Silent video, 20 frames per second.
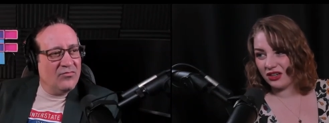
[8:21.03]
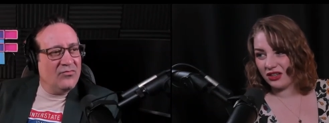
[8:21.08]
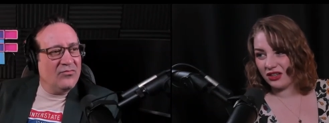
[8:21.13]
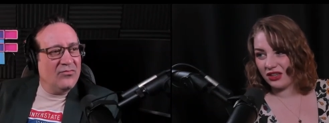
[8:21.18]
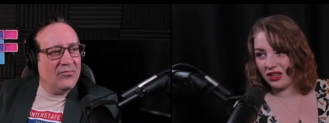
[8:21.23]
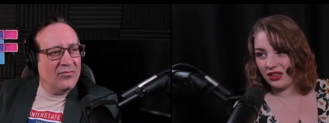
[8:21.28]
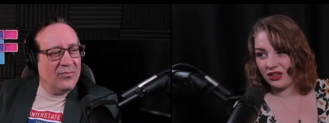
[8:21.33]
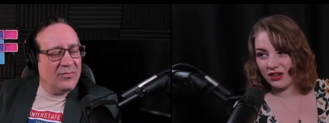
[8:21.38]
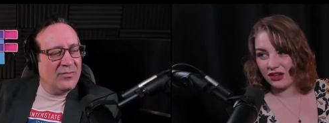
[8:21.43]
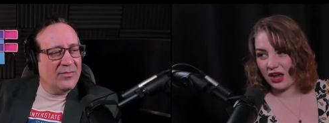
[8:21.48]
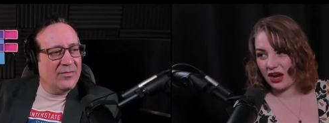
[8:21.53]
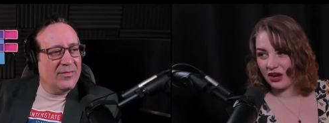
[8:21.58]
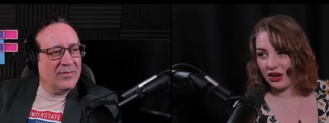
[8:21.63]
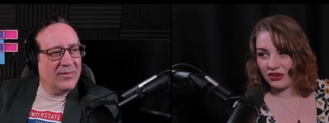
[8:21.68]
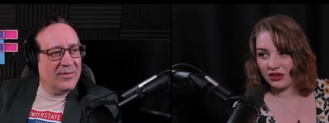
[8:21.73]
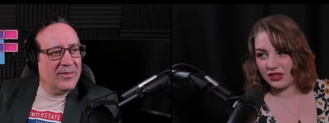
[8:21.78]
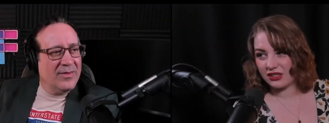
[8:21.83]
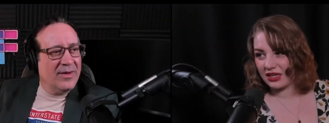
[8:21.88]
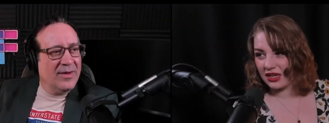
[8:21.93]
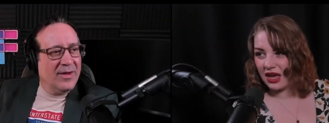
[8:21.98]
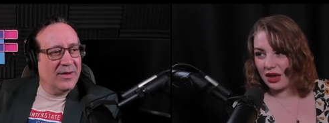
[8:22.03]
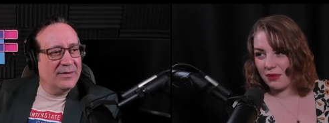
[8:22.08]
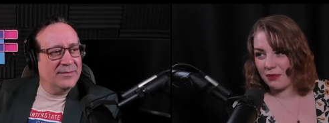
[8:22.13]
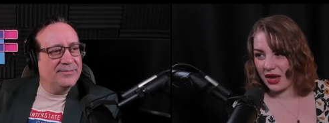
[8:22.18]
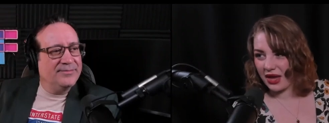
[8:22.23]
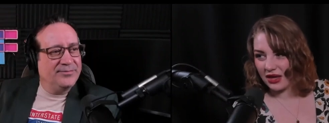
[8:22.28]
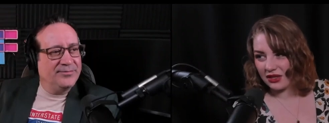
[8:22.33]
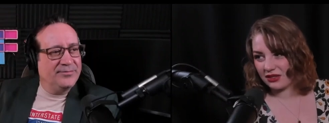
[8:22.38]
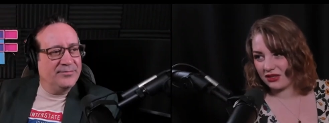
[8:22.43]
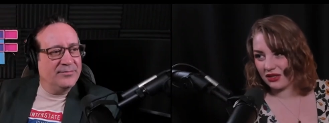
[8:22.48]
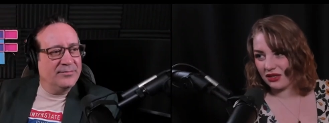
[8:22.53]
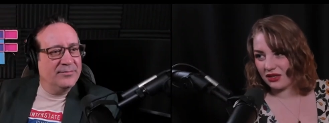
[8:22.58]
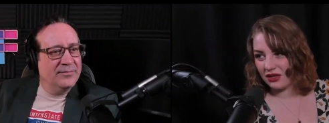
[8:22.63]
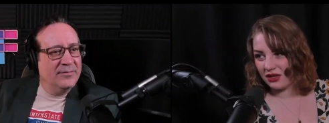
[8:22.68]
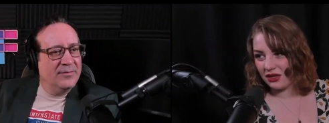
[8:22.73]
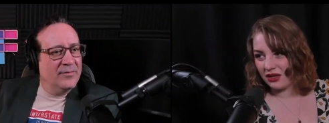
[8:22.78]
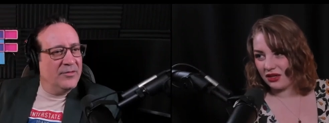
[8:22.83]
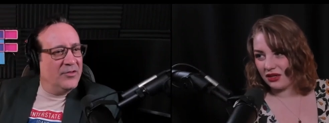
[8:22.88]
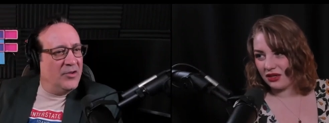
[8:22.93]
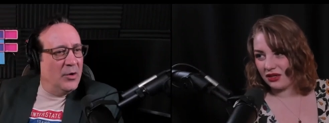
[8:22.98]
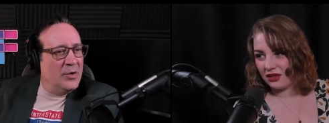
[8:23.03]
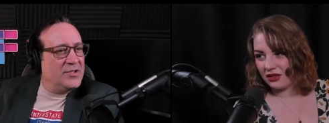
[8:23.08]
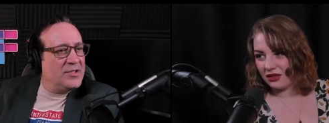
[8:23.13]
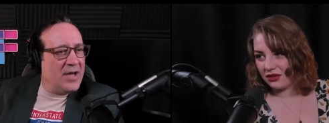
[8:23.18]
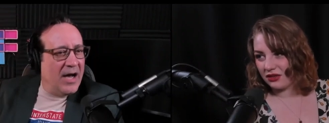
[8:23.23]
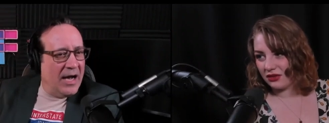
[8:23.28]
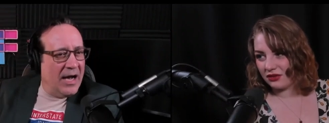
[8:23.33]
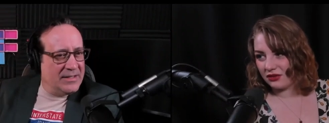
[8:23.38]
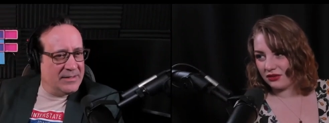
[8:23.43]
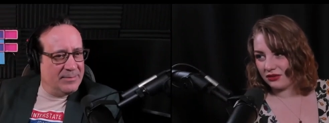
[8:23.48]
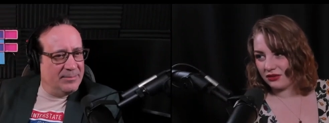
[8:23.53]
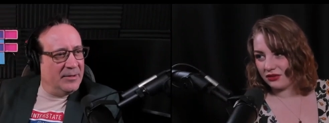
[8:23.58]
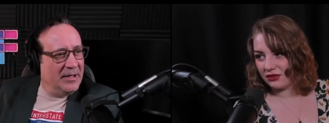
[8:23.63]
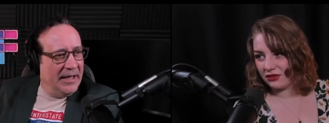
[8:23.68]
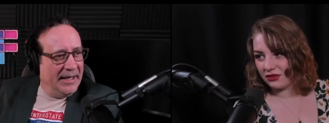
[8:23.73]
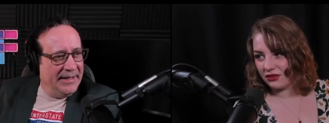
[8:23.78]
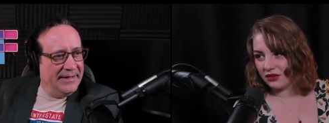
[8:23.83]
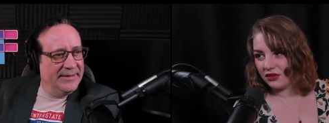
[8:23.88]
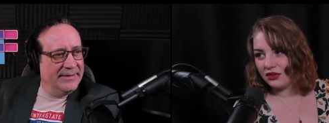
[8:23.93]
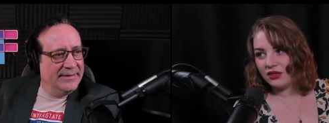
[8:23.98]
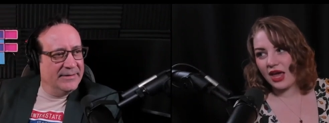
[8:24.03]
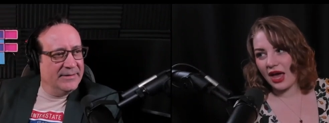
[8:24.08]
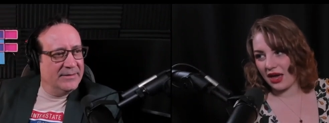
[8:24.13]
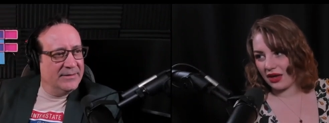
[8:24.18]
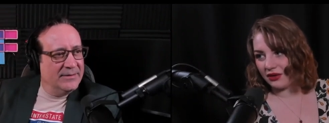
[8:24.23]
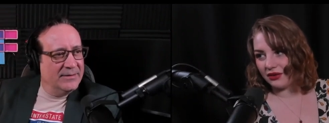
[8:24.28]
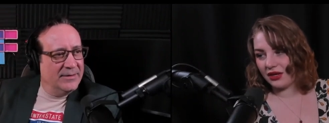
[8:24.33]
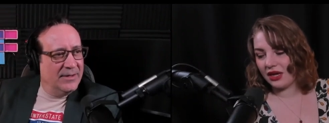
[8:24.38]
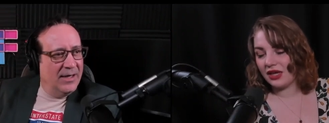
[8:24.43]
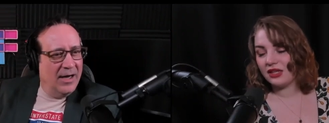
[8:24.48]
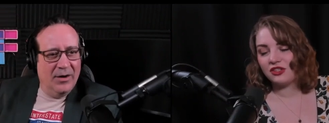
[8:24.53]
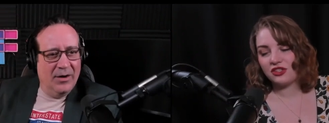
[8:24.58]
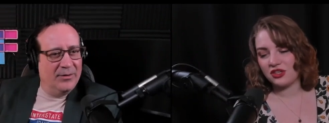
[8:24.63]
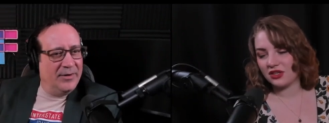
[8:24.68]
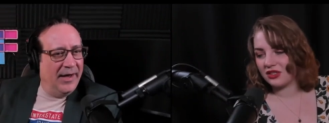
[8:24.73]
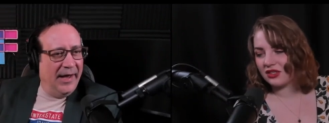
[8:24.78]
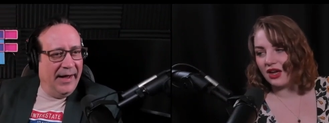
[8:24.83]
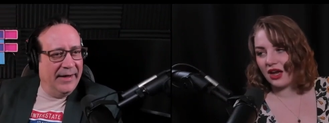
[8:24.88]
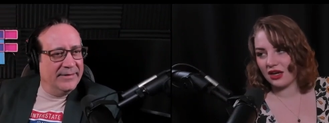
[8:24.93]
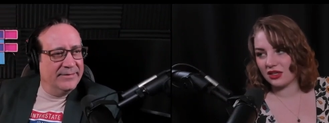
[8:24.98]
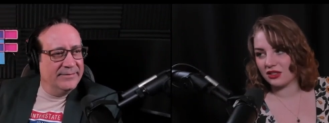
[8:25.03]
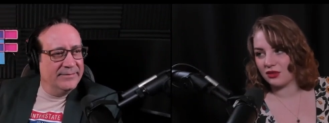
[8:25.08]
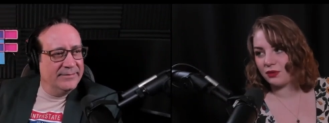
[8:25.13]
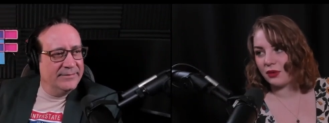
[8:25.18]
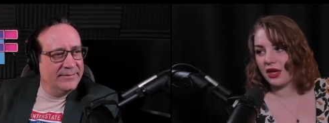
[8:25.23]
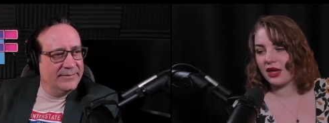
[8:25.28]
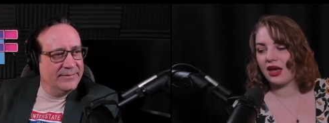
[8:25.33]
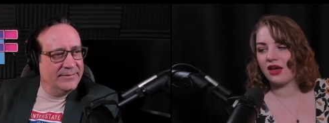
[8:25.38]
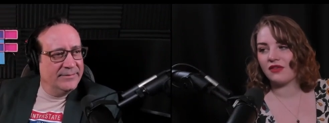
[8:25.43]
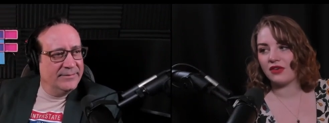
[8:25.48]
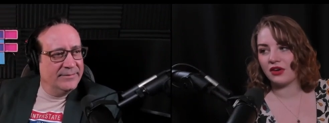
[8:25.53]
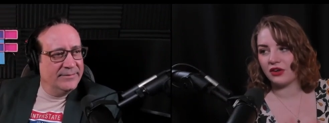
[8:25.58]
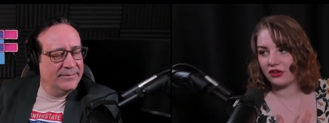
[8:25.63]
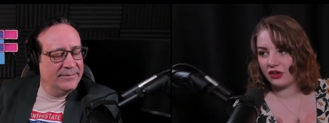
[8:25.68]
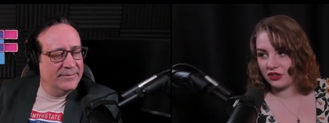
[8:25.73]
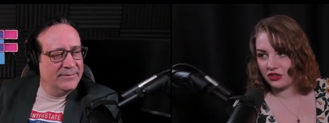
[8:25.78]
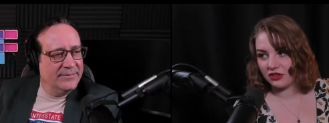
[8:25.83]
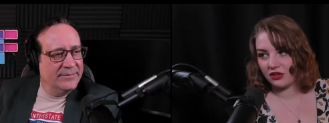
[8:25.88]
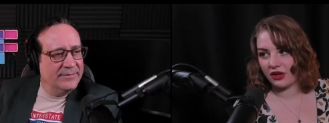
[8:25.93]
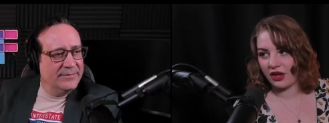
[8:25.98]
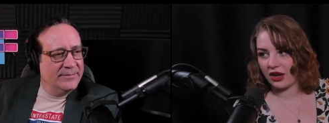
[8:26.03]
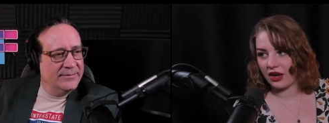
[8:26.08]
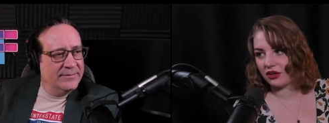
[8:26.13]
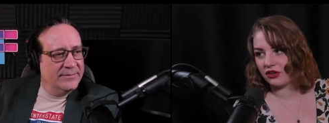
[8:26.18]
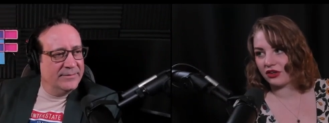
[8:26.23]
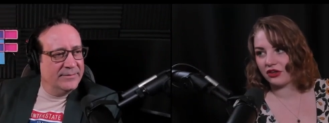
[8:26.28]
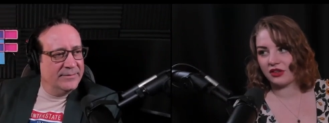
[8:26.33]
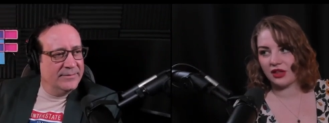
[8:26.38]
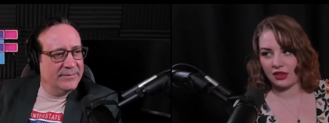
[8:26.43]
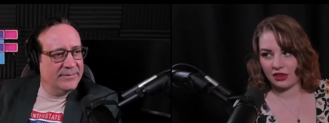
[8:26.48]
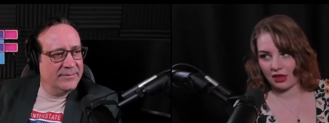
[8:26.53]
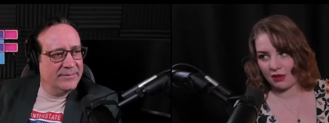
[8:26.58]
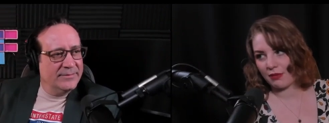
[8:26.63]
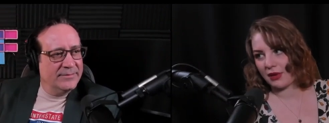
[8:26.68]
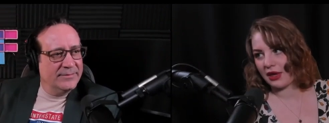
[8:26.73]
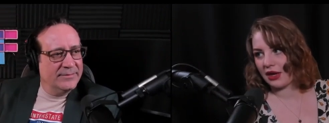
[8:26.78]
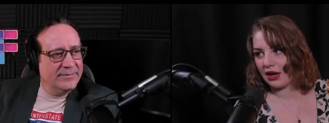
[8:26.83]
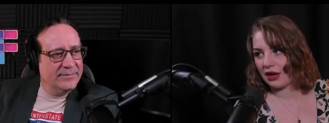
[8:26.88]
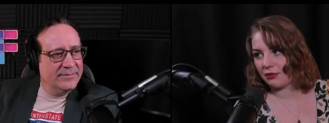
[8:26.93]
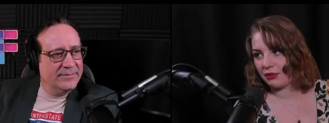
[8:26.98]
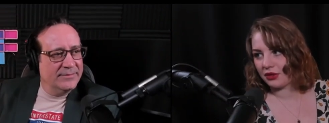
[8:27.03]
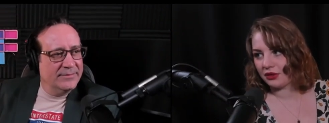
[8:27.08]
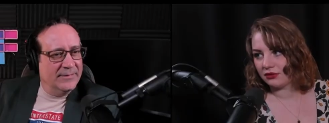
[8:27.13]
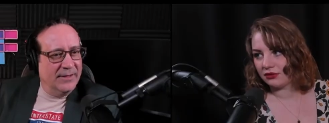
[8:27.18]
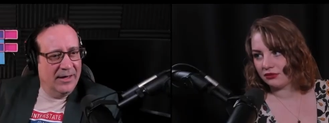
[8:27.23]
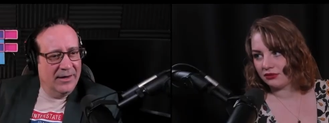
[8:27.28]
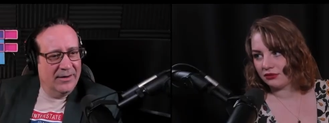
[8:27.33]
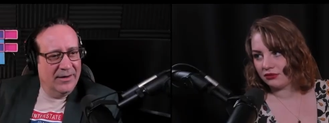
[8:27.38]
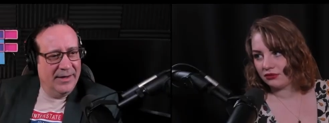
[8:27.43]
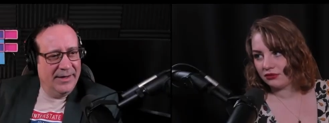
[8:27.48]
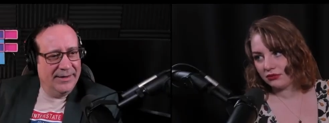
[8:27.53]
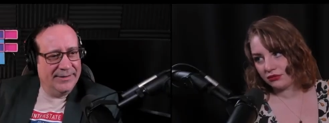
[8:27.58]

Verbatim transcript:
Speaker 1: that they're kind of dressing up as.
Speaker 2: So it's cosplay.
Speaker 1: Yeah. It's okay. just cosplay of an original character that they made up. All right.